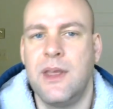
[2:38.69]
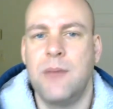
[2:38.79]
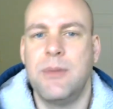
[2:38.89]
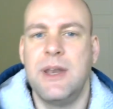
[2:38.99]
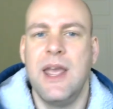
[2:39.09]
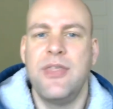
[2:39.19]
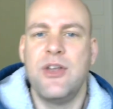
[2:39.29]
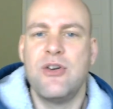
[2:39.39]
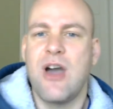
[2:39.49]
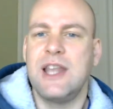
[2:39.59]
But they're
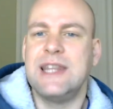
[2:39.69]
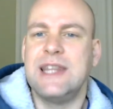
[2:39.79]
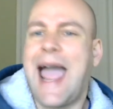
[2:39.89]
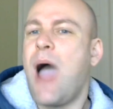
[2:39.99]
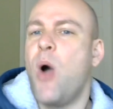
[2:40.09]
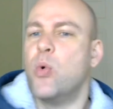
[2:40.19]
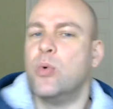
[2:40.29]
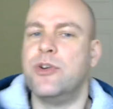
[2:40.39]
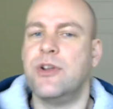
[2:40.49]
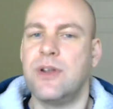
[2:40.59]
not allowed
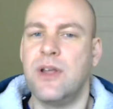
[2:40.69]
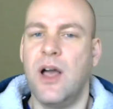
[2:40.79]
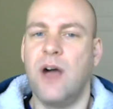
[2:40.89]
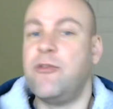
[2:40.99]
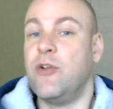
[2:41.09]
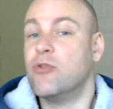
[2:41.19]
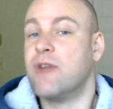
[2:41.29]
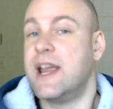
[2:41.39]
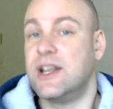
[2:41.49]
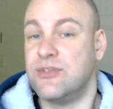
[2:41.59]
a full
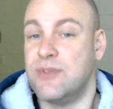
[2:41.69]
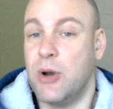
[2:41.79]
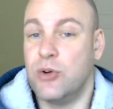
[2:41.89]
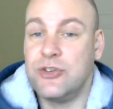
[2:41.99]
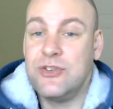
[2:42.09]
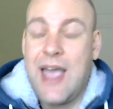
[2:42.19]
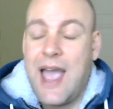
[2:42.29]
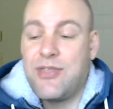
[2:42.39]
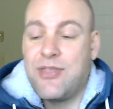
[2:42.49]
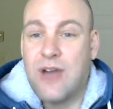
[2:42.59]
range of emotions,
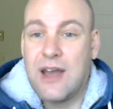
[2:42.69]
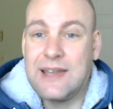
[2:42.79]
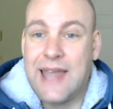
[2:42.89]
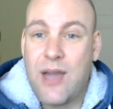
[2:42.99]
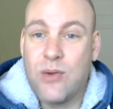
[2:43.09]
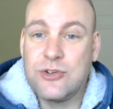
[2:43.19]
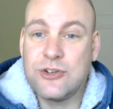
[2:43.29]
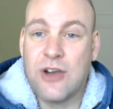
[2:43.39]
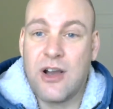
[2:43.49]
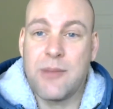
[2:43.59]
and they're not allowed to
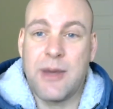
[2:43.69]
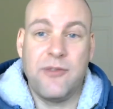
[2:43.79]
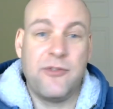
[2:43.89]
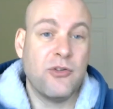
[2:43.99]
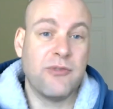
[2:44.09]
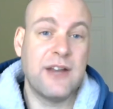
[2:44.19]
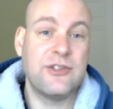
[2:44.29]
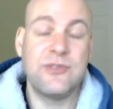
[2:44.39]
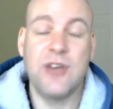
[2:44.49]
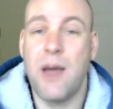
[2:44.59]
talk about a full range
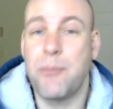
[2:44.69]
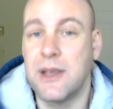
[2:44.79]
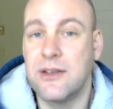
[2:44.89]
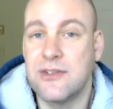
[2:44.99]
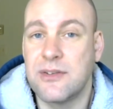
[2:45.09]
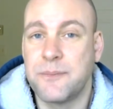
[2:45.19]
of topics.